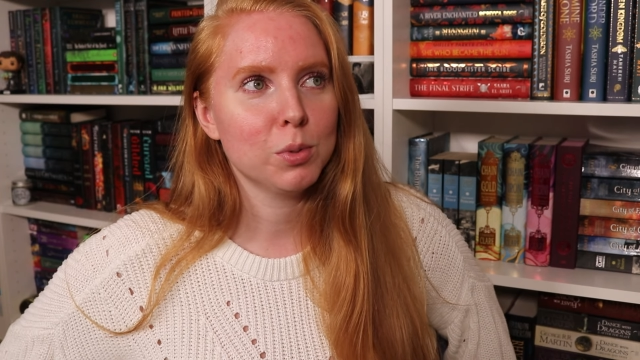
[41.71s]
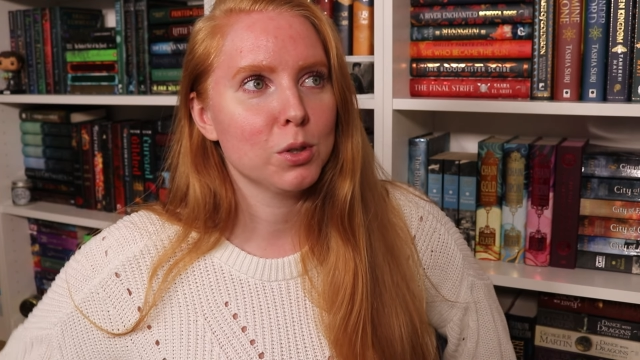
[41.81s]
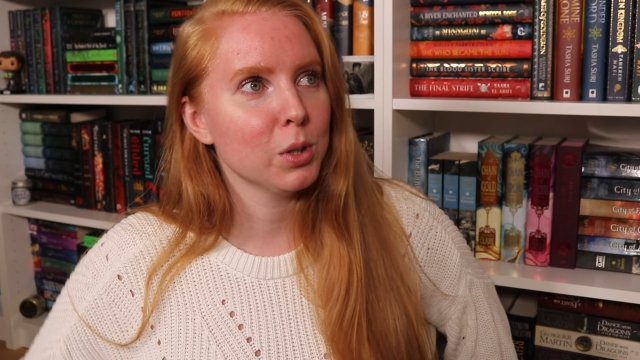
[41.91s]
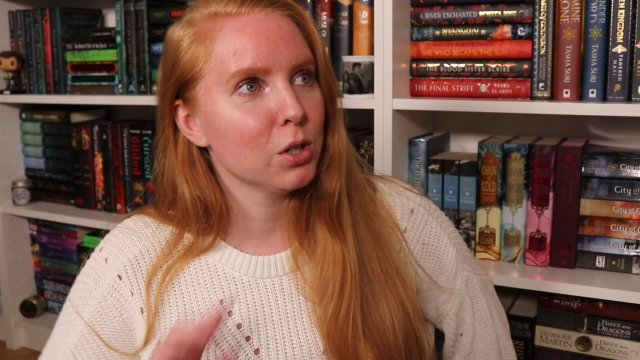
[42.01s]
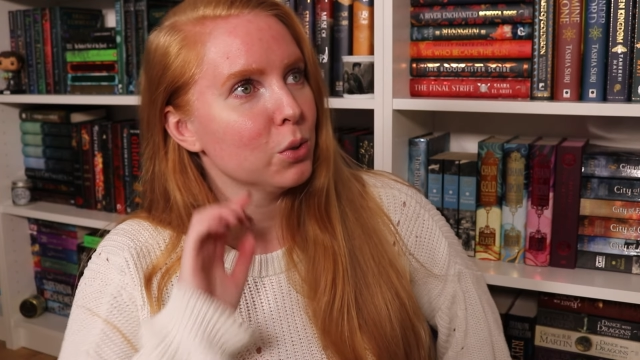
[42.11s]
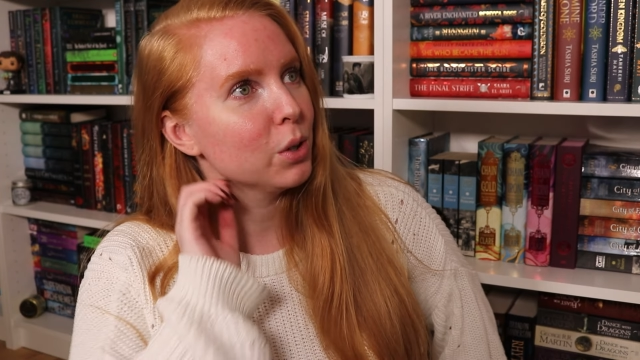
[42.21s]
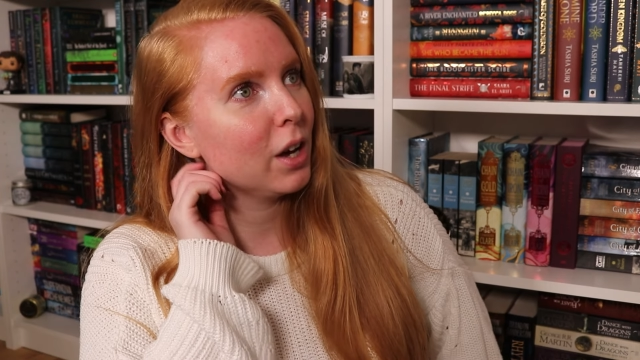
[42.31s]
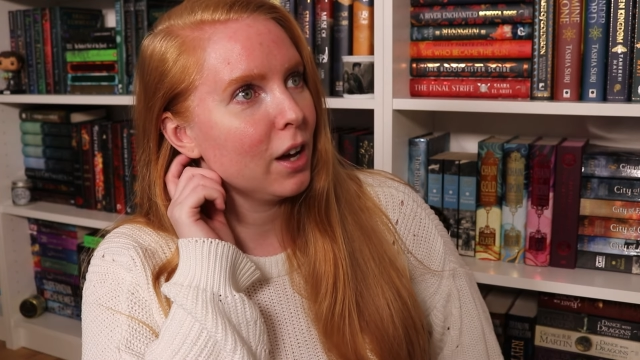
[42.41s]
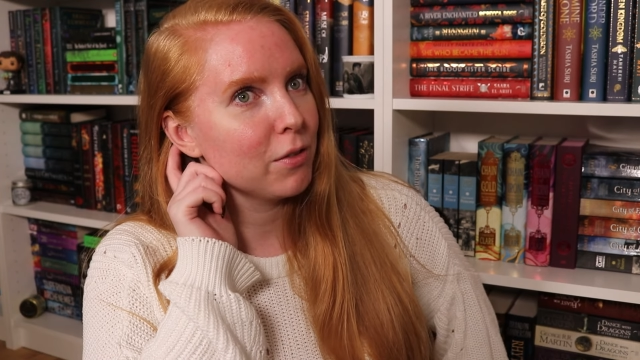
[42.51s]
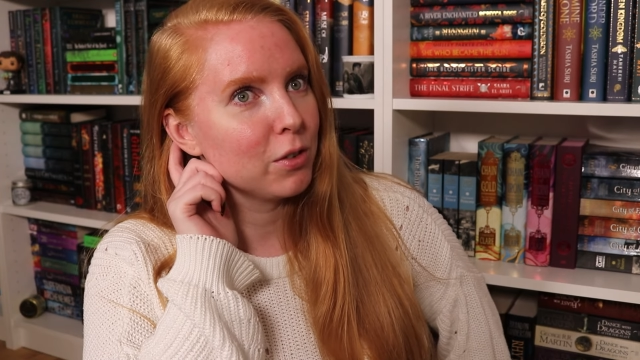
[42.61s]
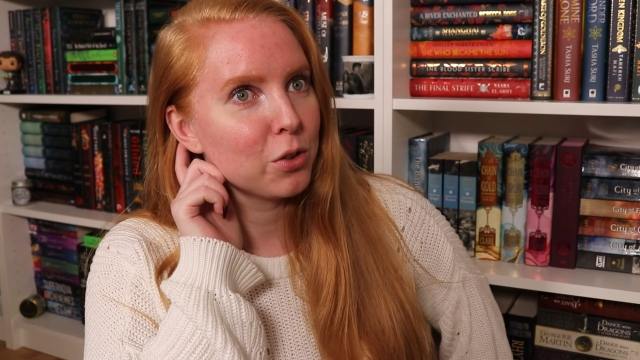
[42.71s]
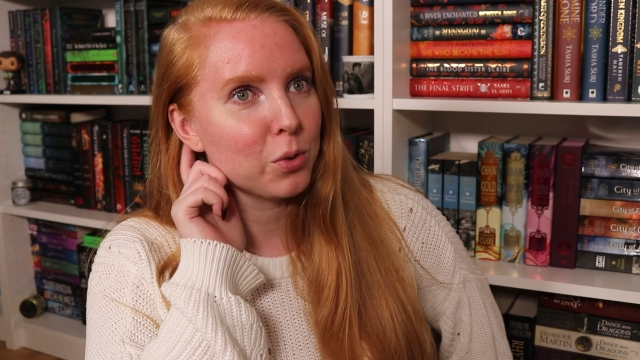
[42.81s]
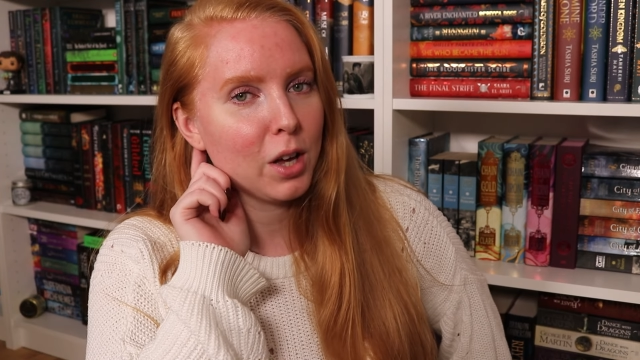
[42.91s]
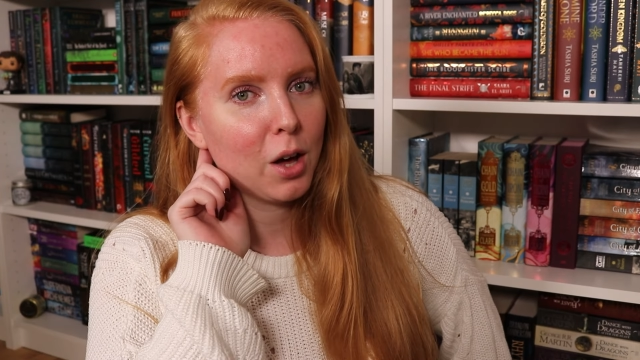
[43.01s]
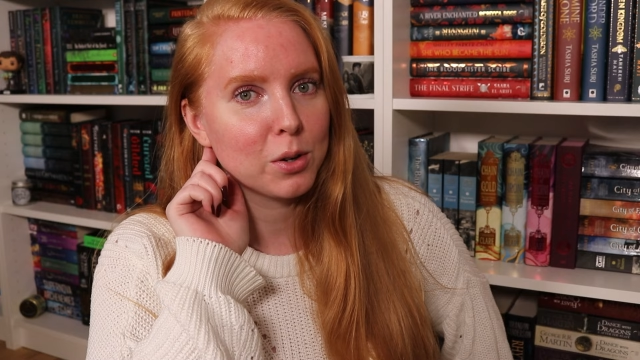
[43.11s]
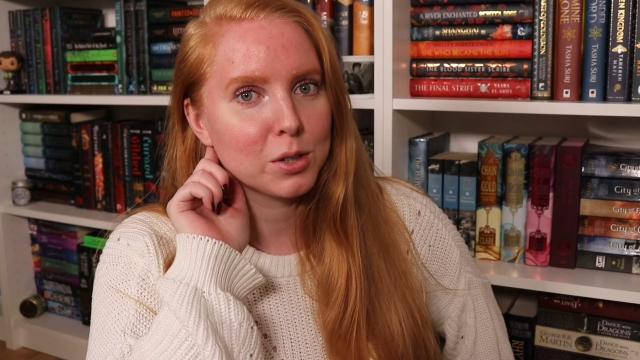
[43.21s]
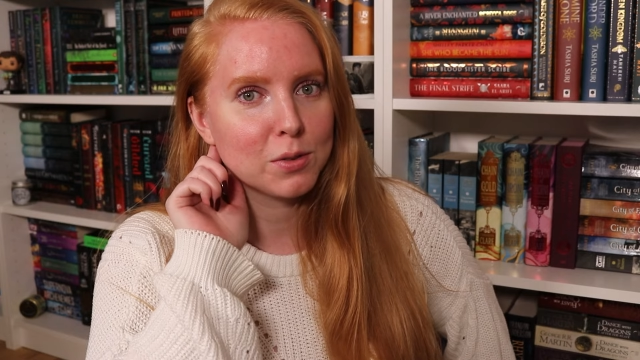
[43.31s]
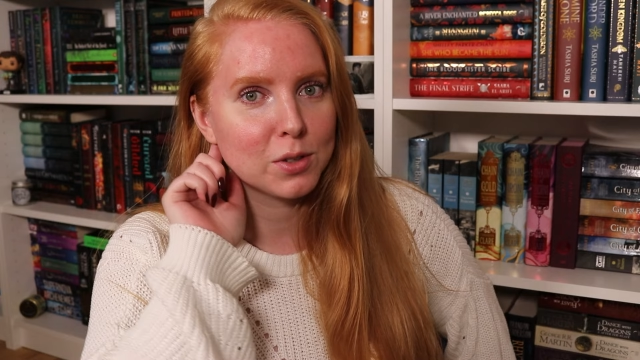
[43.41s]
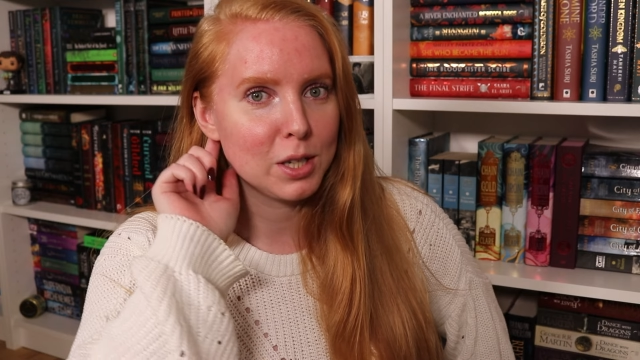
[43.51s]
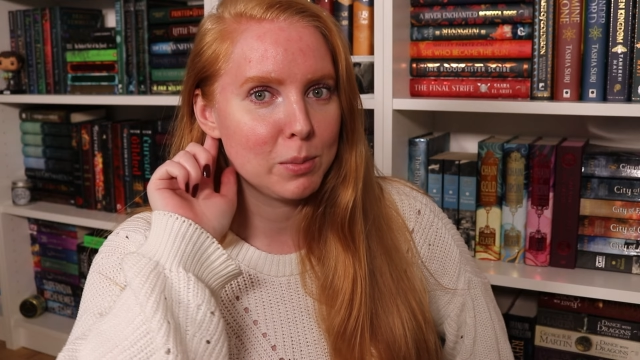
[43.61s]
between two and a half and three hours
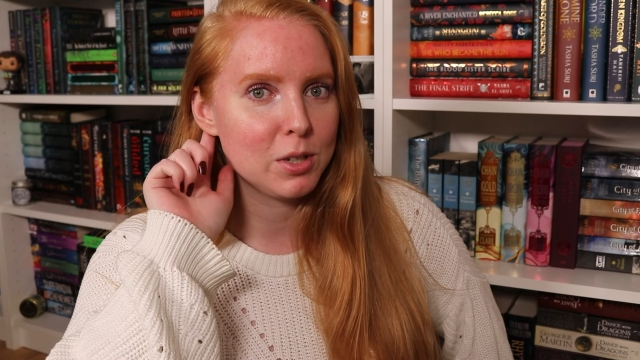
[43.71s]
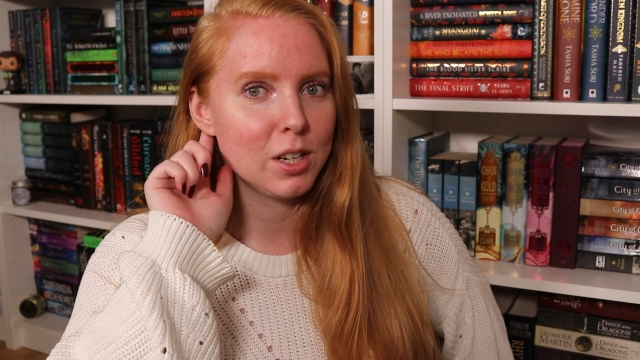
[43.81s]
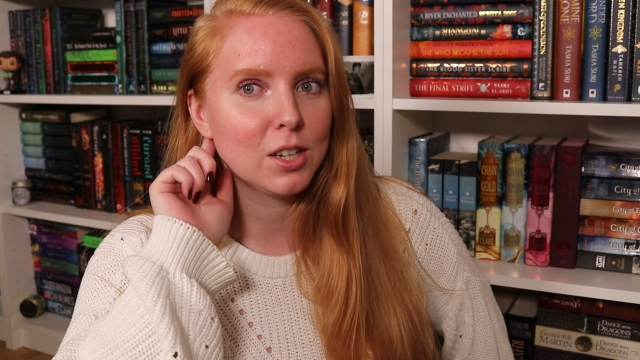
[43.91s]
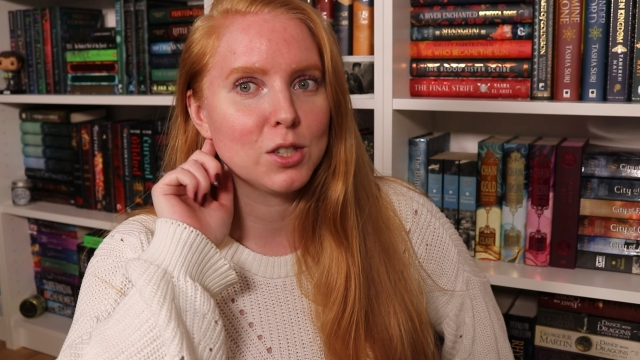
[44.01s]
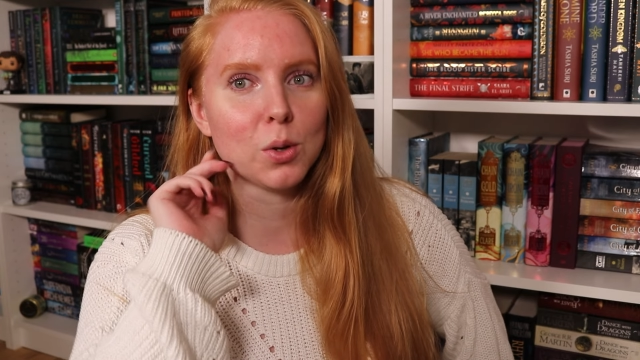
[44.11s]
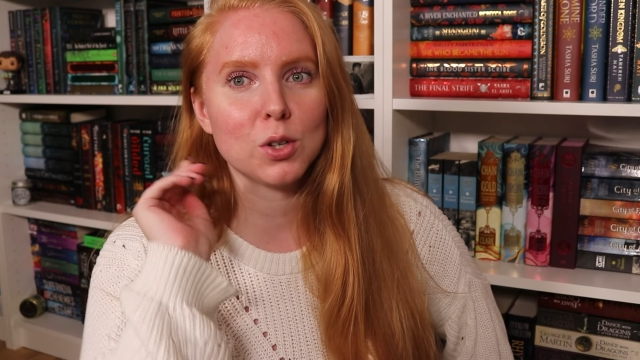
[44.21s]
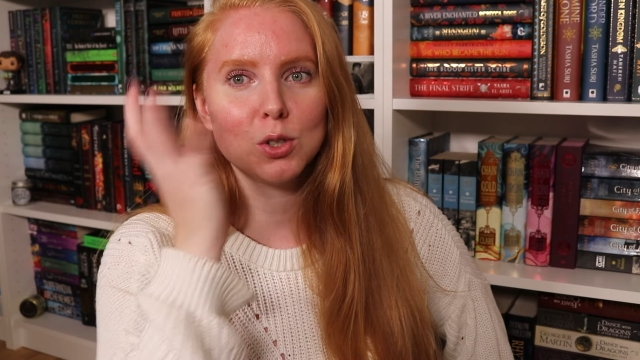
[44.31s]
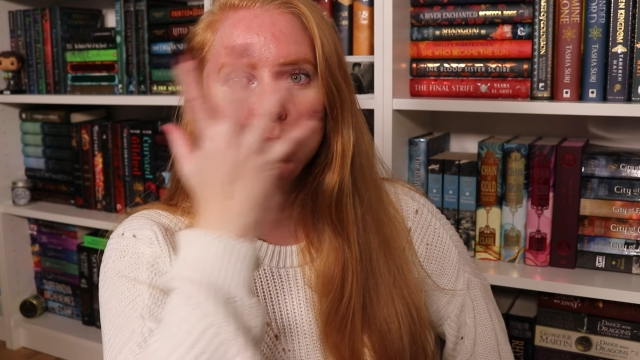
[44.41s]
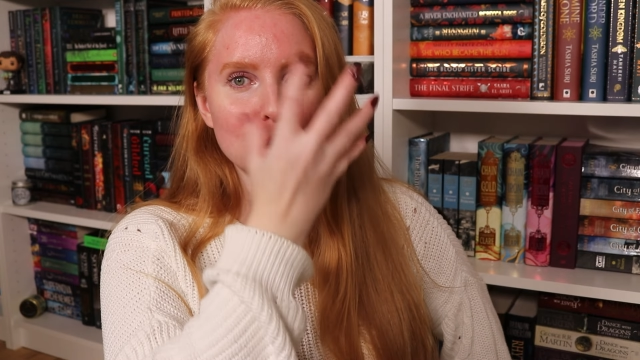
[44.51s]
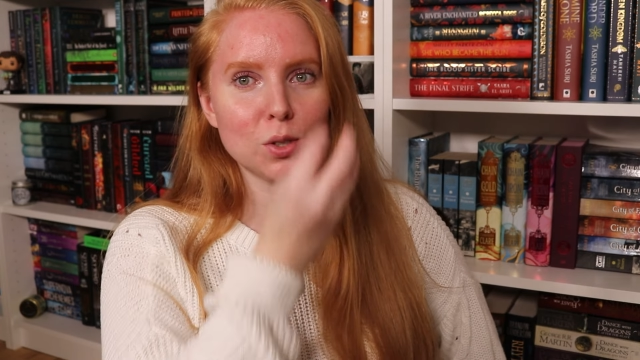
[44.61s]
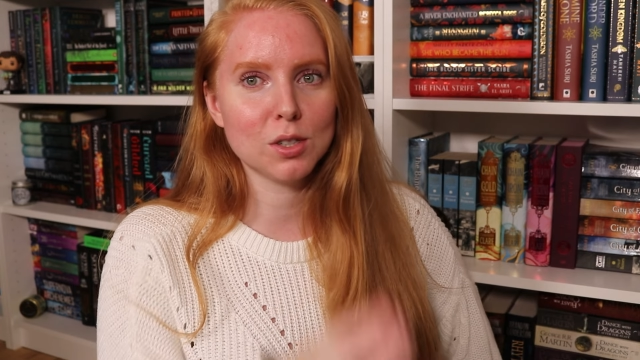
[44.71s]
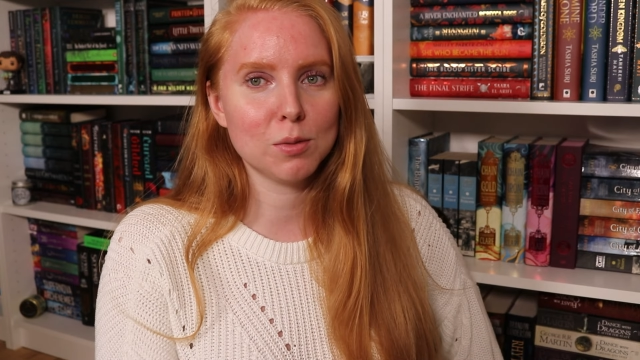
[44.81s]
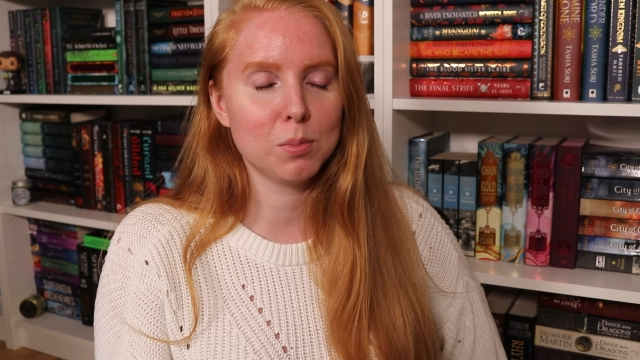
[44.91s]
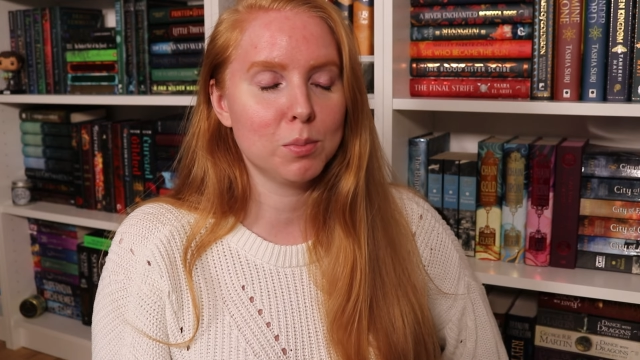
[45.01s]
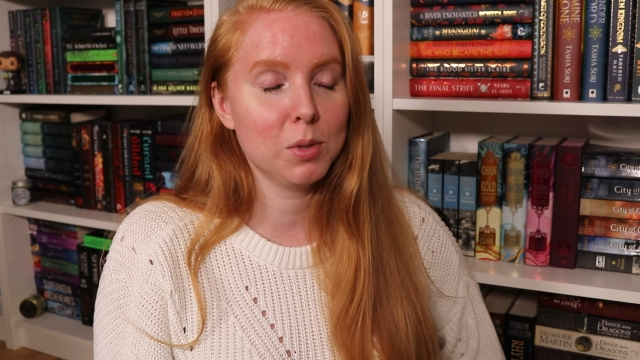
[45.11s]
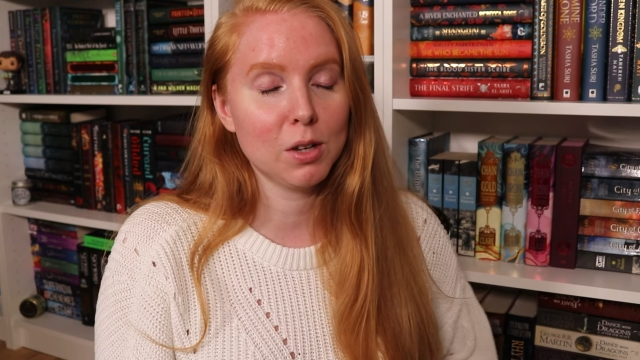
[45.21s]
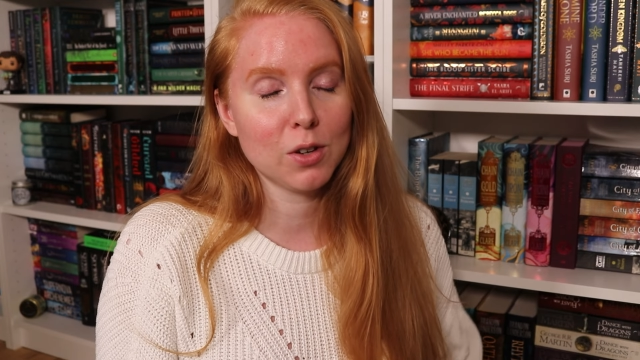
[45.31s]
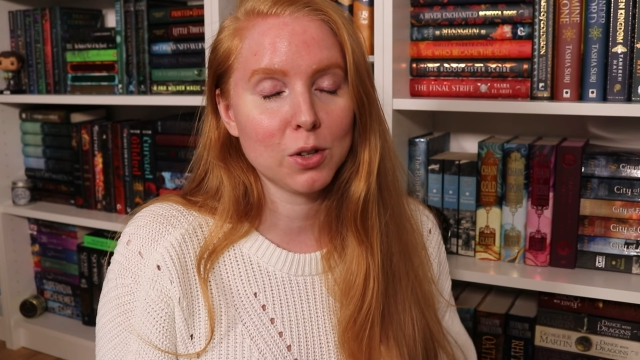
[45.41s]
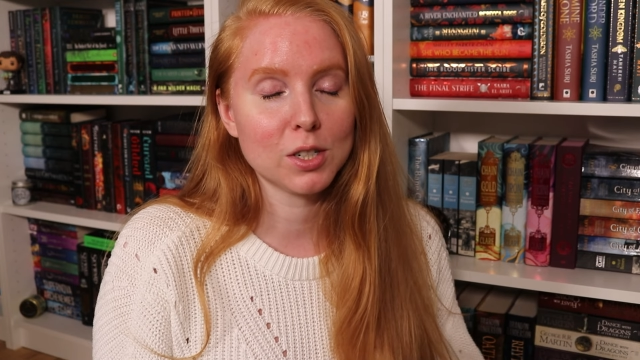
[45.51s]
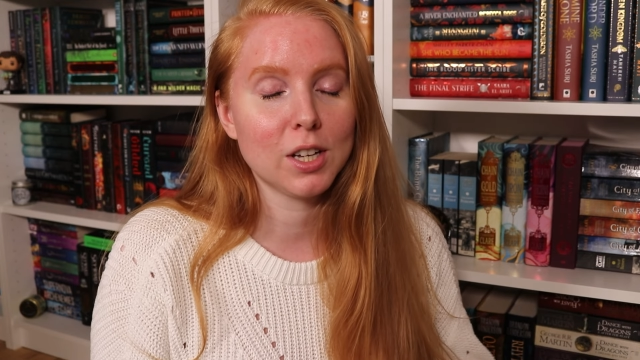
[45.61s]
of sleep today, so excuse me if
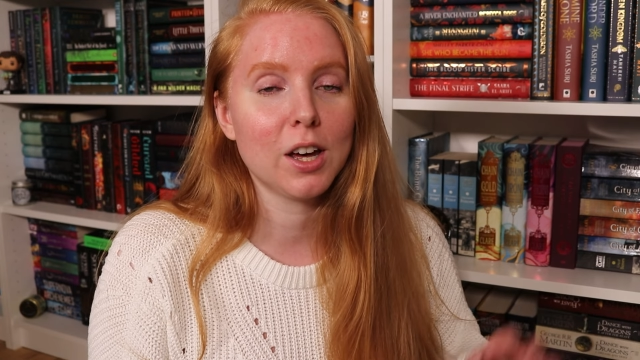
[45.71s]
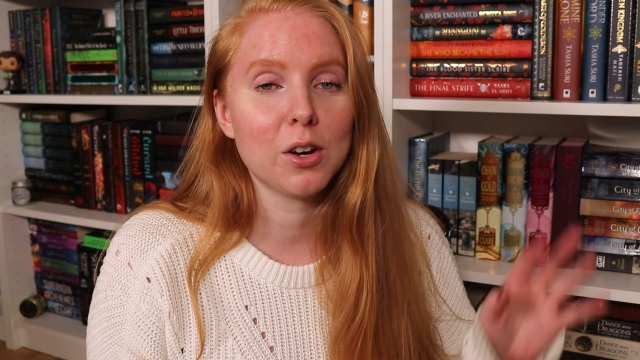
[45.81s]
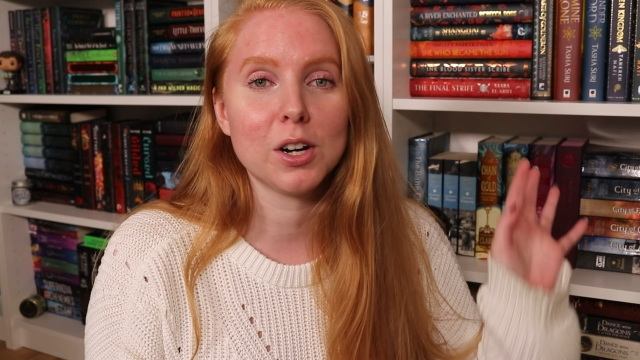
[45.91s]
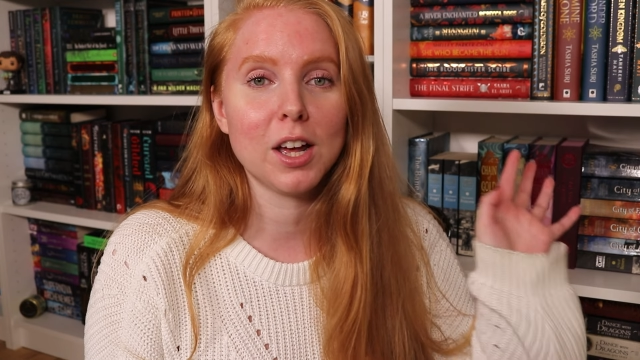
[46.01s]
I look tired